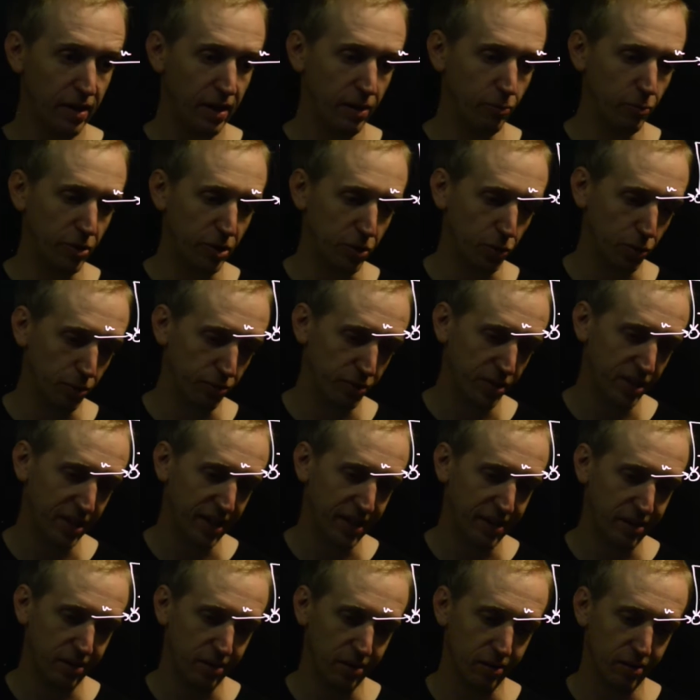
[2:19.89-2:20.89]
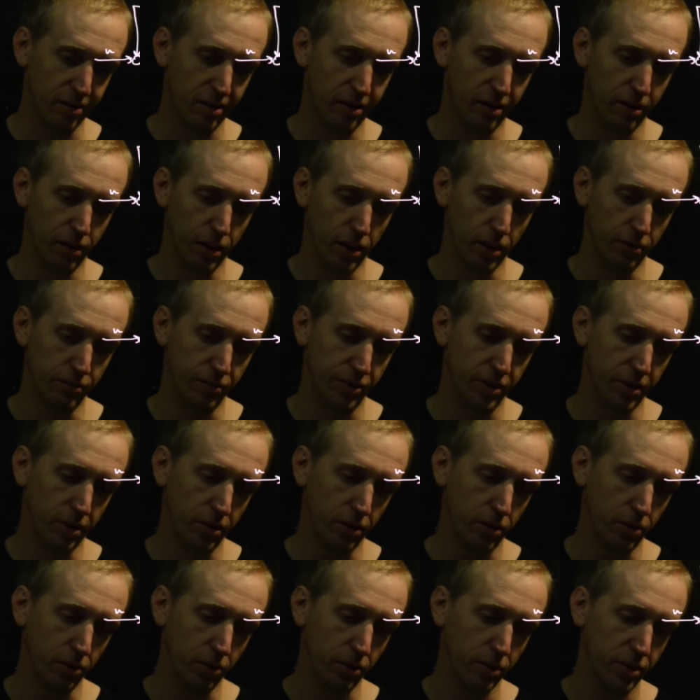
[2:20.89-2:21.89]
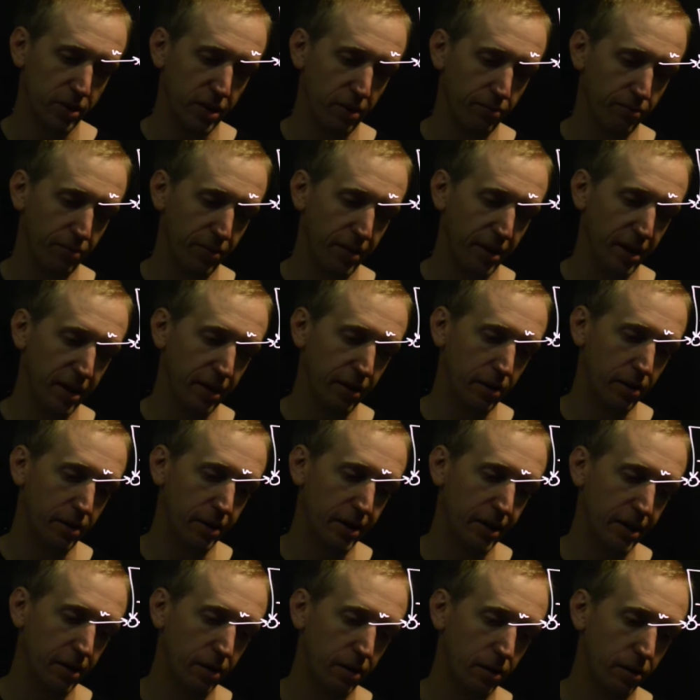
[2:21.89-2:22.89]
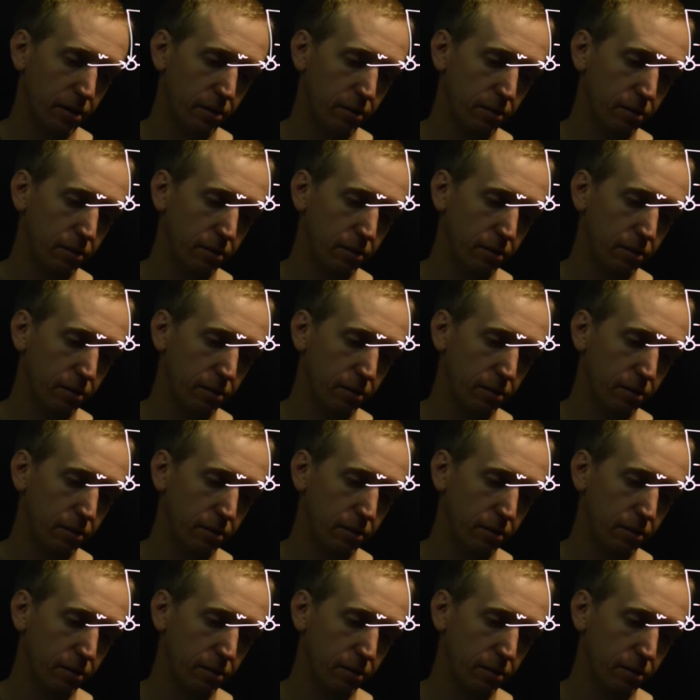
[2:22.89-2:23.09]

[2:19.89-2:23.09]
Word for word: And we sort of said that curves that look something like